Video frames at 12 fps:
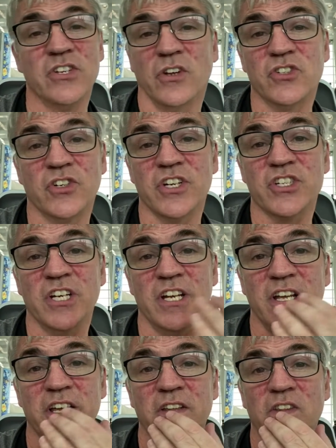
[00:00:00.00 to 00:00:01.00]

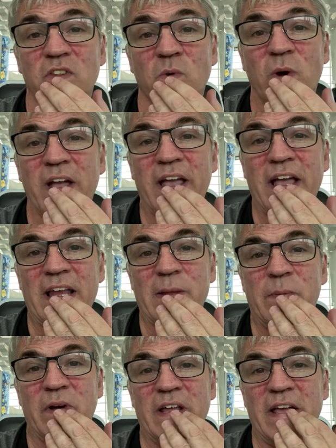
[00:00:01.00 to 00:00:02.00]
traditionally the way
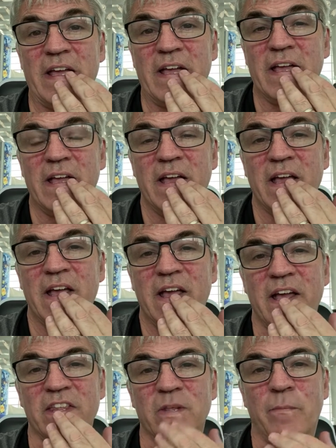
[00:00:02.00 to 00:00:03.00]
anybody
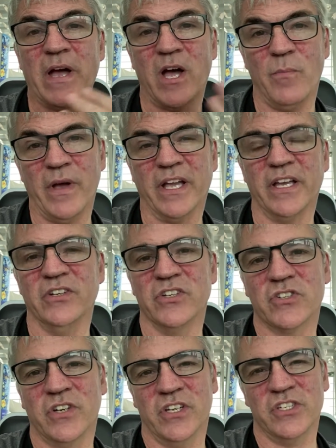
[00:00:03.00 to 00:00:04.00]
in the power bank
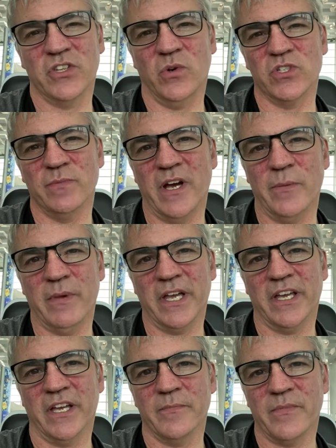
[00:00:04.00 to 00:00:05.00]
industry has thought about
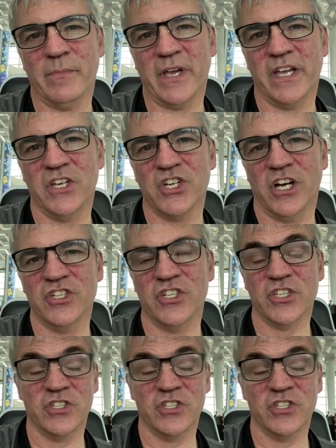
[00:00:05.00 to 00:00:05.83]
making chargers.